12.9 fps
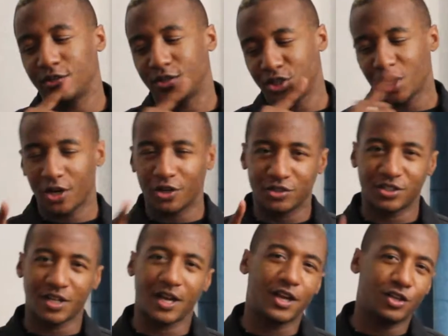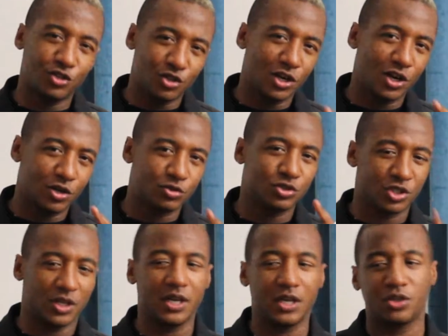church, like you don't
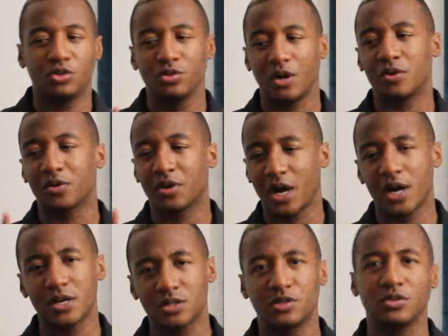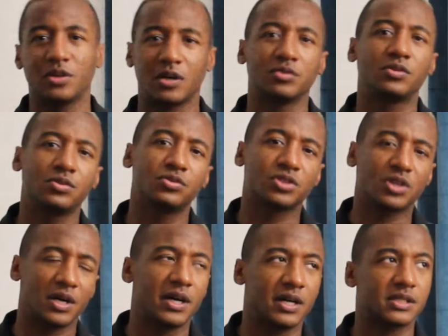drink, you don't curse, you don't do
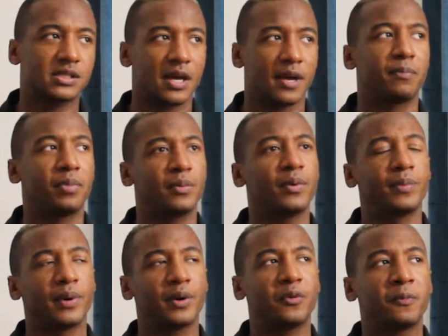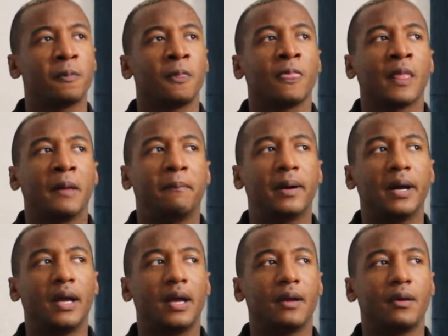drugs, like boom, boom, boom.
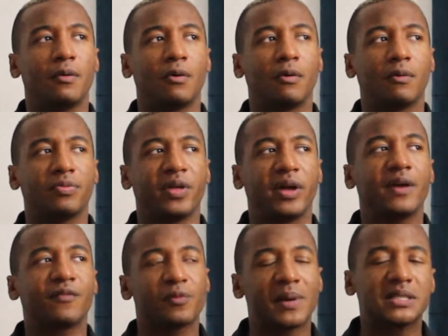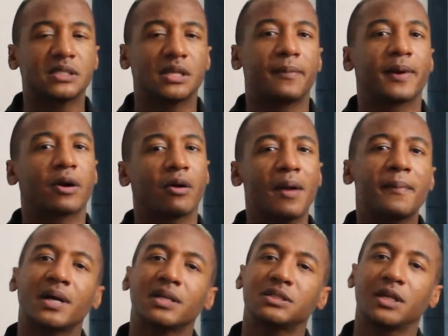But the information that my
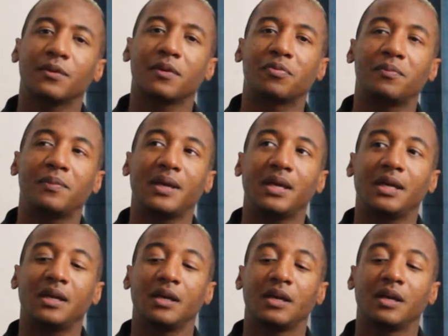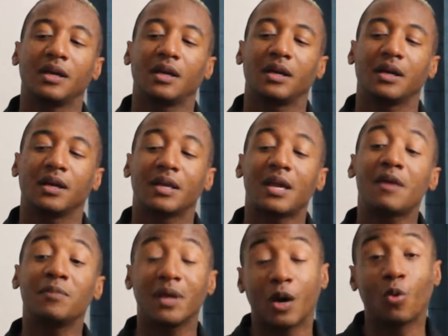grandma shared with me
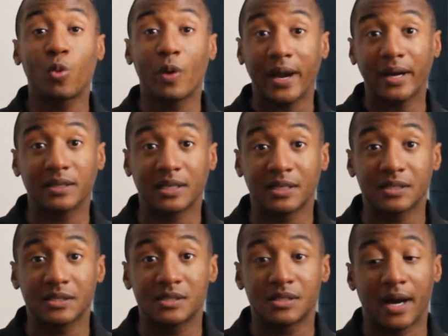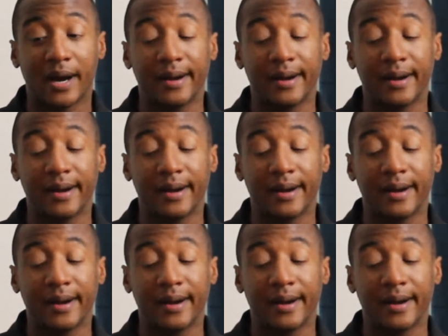gave me awareness.